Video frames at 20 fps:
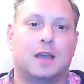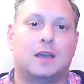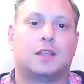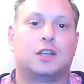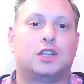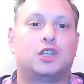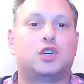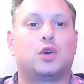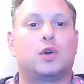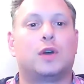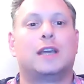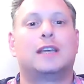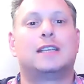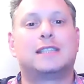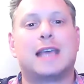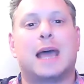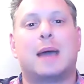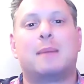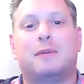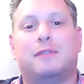The joy
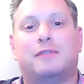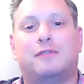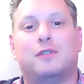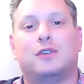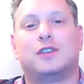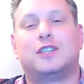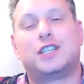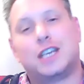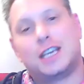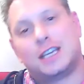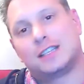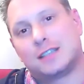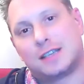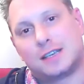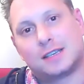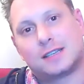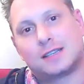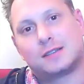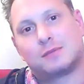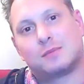set before
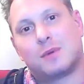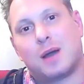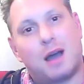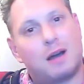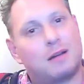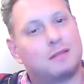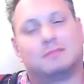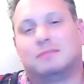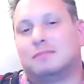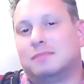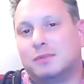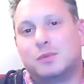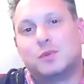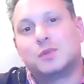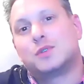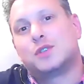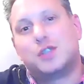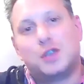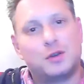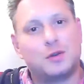Jesus, well, it
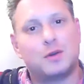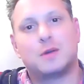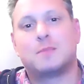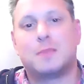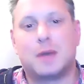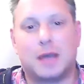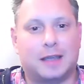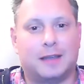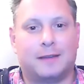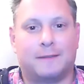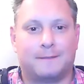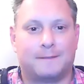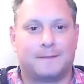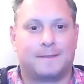was you and me.